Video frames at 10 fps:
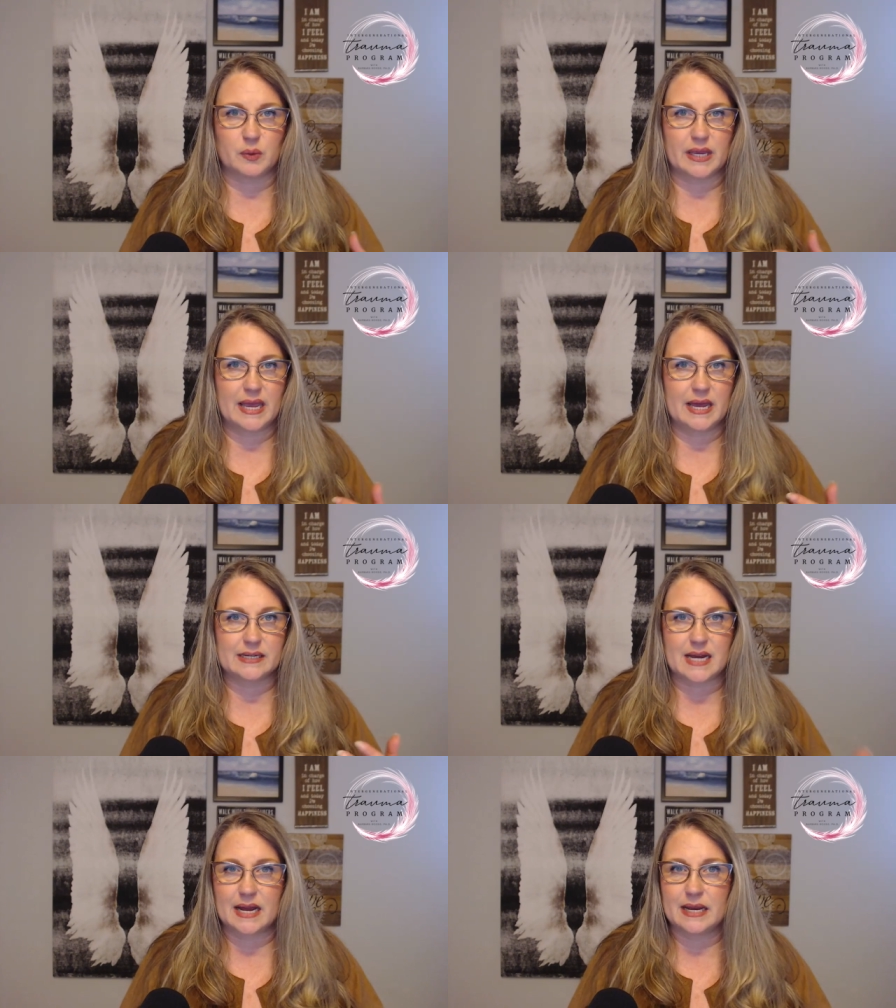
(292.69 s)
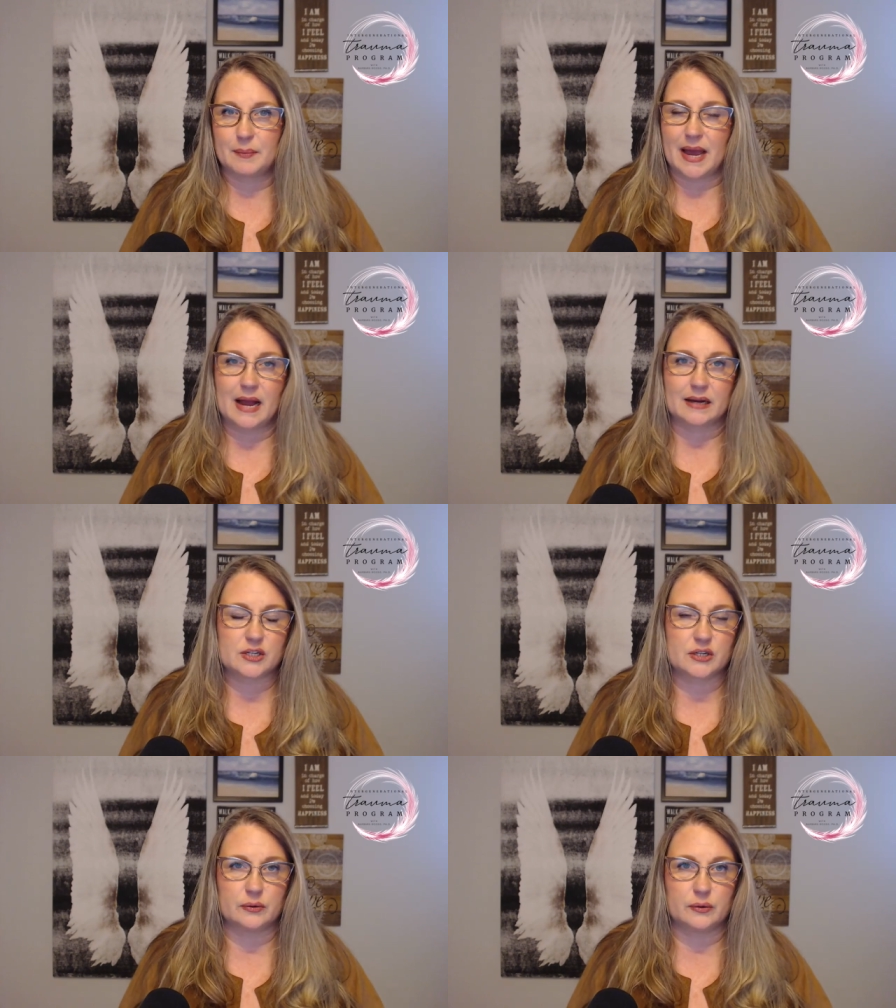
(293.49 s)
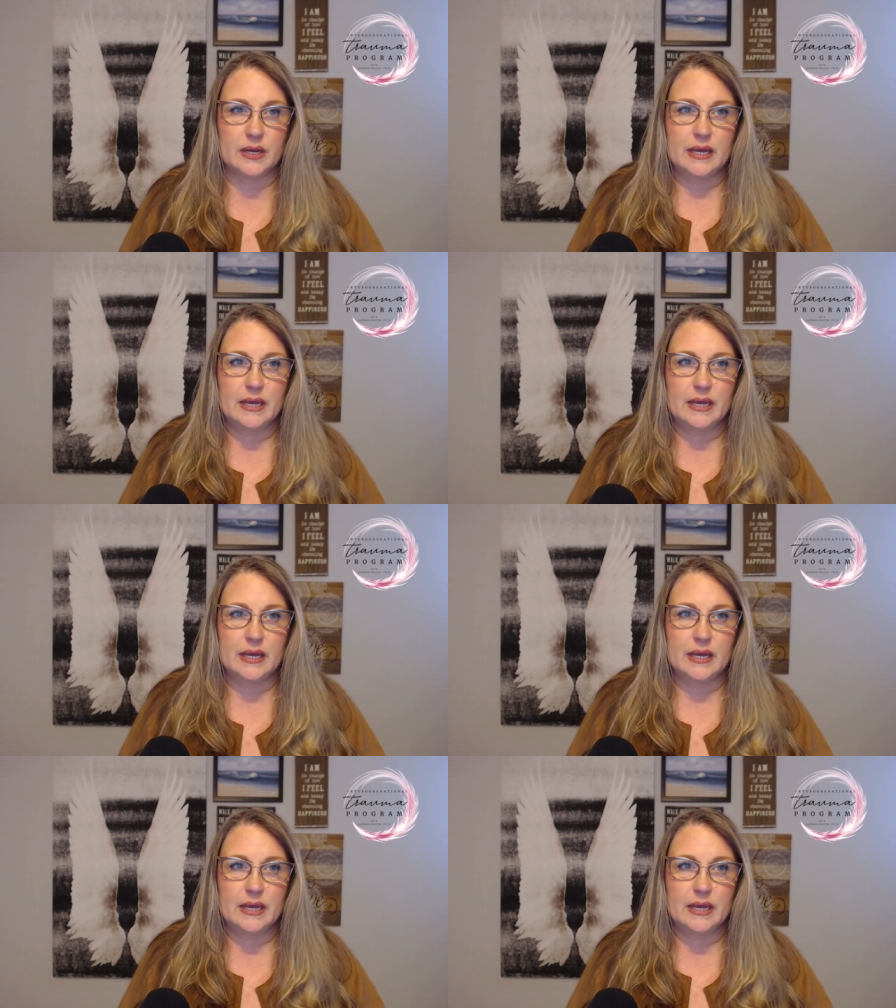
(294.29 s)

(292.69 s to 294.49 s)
We can't tie it back to